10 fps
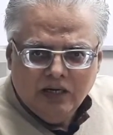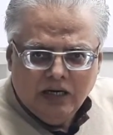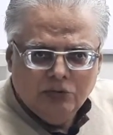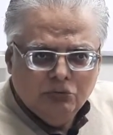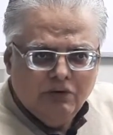
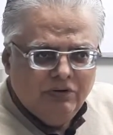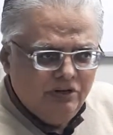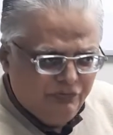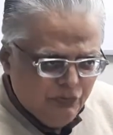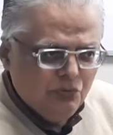And whoever
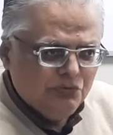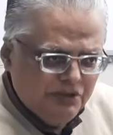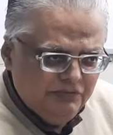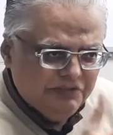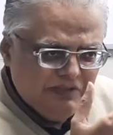refused,
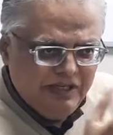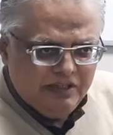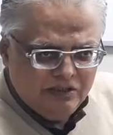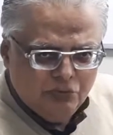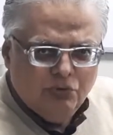he was very
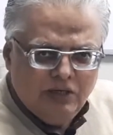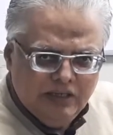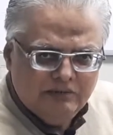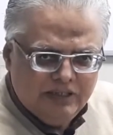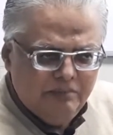cruel
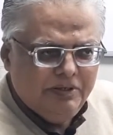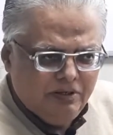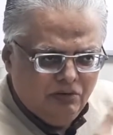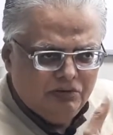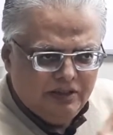and
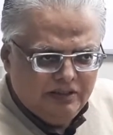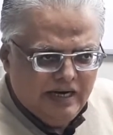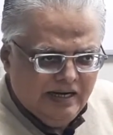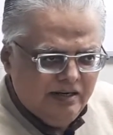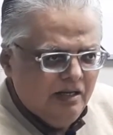criminal on the other
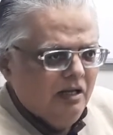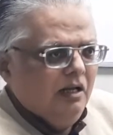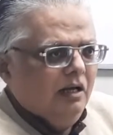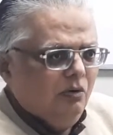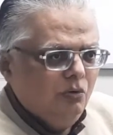hand
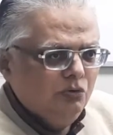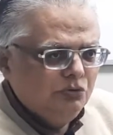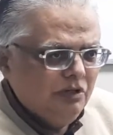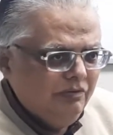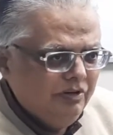or
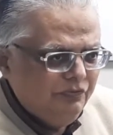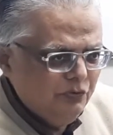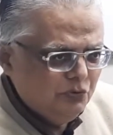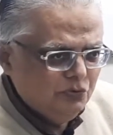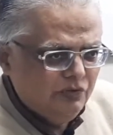whosoever
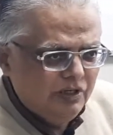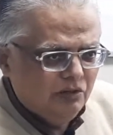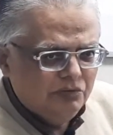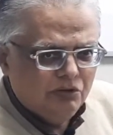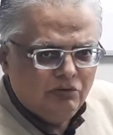refused to work
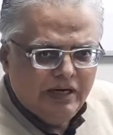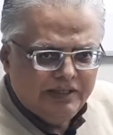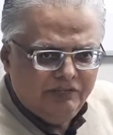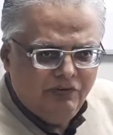on the collective